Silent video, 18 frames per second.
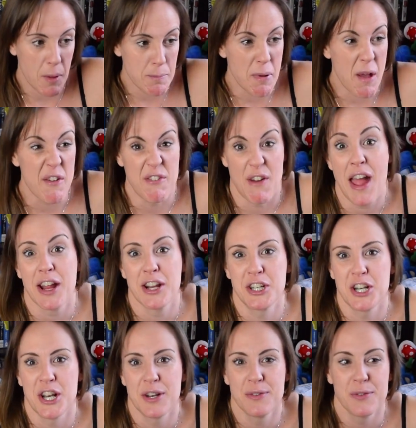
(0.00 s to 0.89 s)

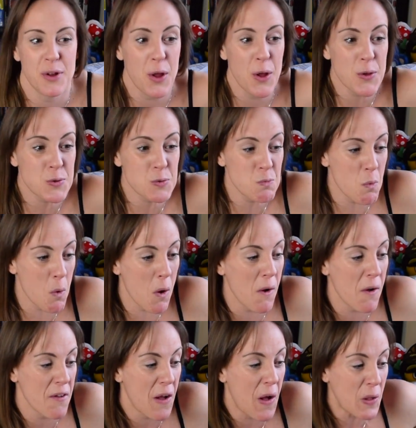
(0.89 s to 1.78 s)
perfection as
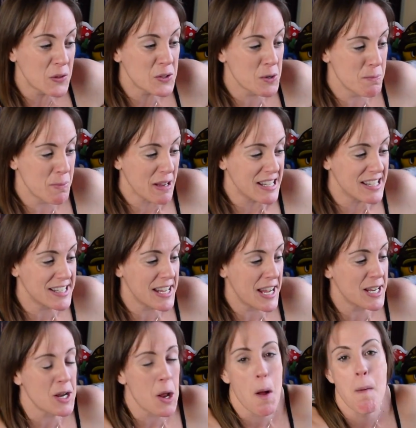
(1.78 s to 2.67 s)
what Altered Beast
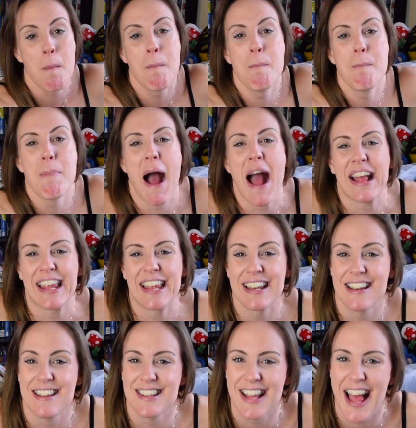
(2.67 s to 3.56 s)
did back
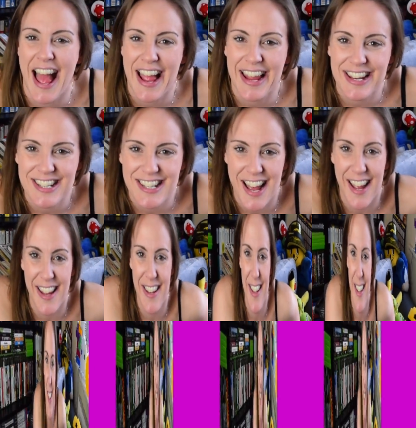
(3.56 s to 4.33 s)
in its heyday.